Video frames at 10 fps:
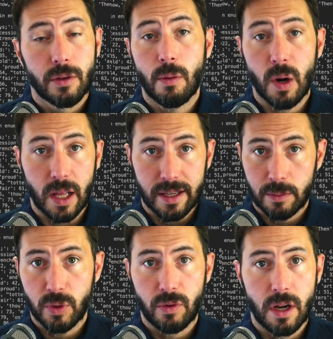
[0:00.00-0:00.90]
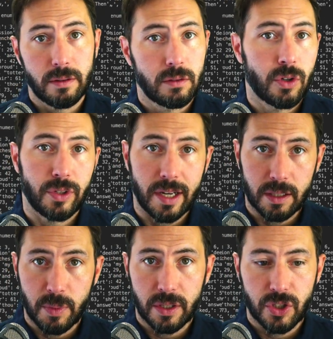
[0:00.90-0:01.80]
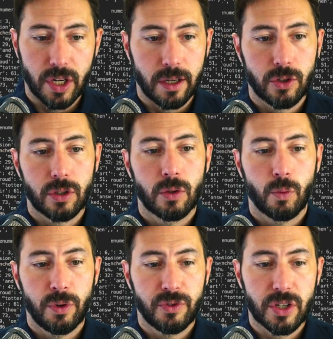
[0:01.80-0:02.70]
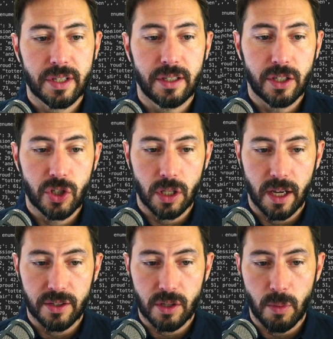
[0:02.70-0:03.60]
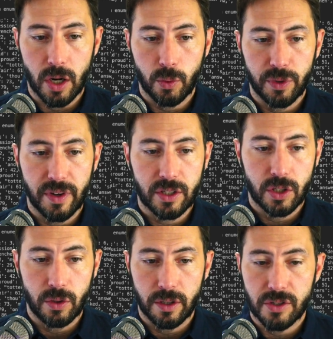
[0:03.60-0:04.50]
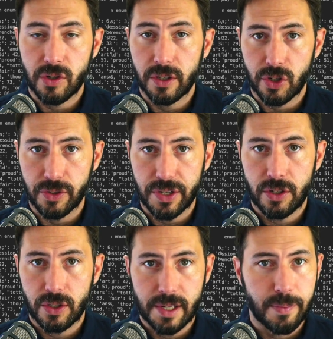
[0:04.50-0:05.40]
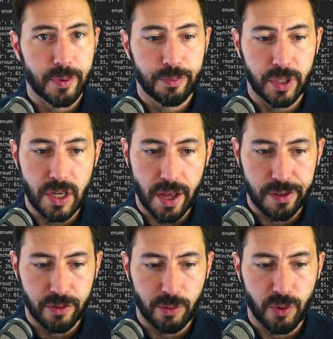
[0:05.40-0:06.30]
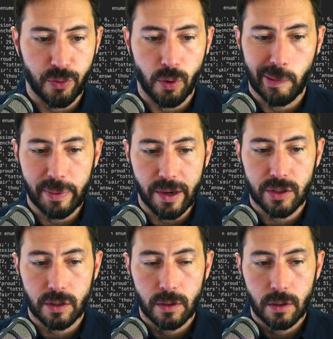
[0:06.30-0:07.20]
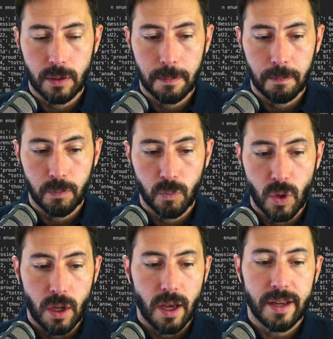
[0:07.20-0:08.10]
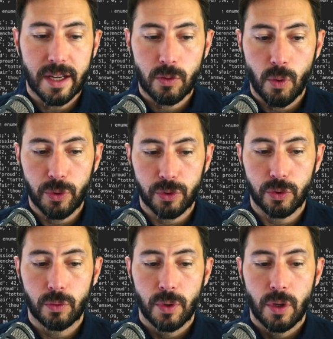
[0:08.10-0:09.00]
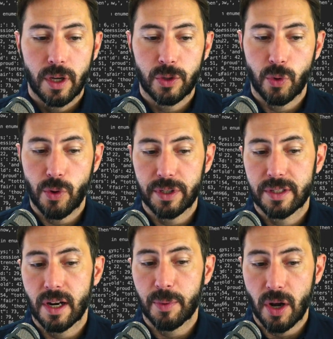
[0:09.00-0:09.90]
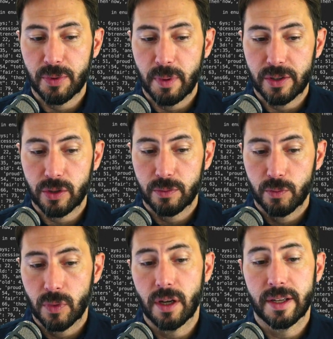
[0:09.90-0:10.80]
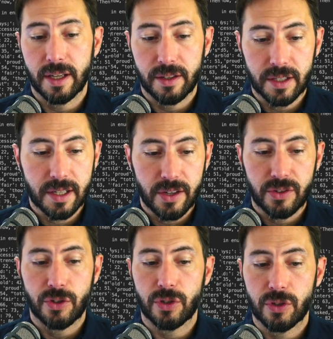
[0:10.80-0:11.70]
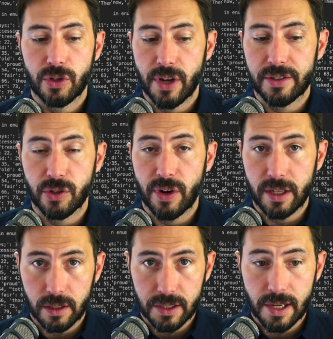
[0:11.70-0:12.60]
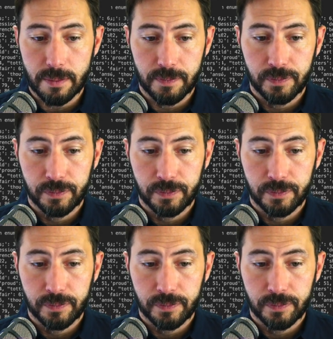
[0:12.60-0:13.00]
the model hasn't been run, no data has been exchanged. We've just initialized the model, we've executed this initialization step, but nothing from the forward pass. And next what we'll do is we're going to set up an optimizer. Again, in this case, they're using stochastic gradient descent.